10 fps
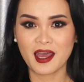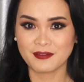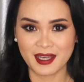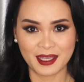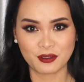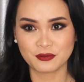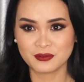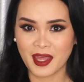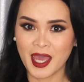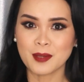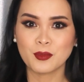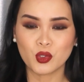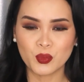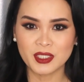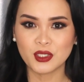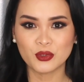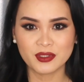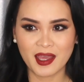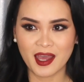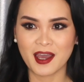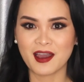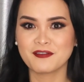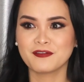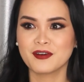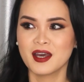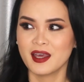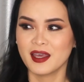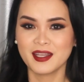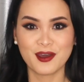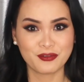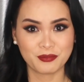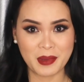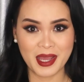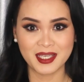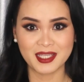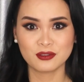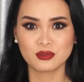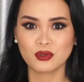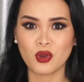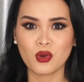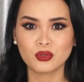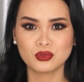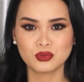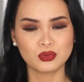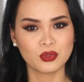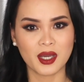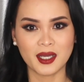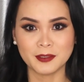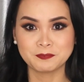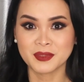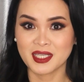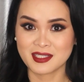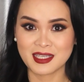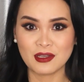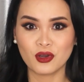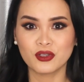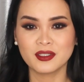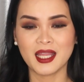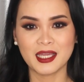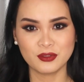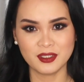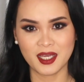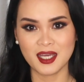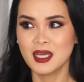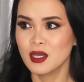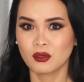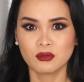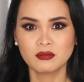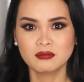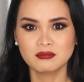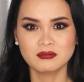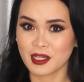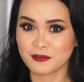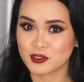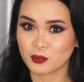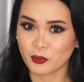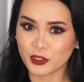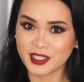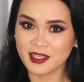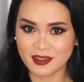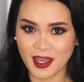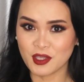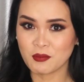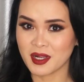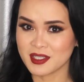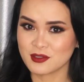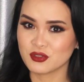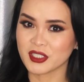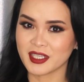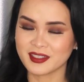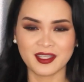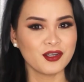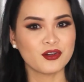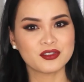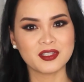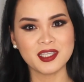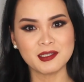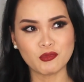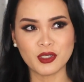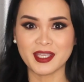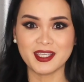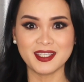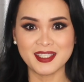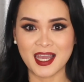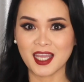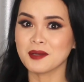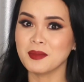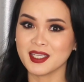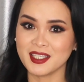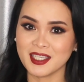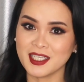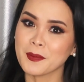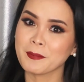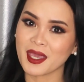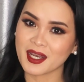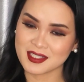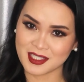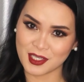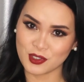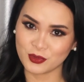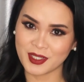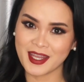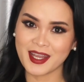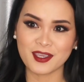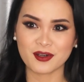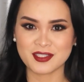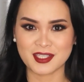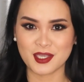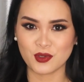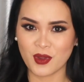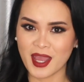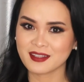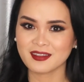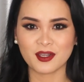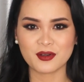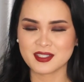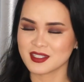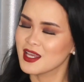have a lot of time or we don't have enough money to go to a salon, lalo na kung self-supporting tayong mga estudyante or tingin mo nahihiya kang manghingi ng pera sa iyong nanay or sa iyong ate or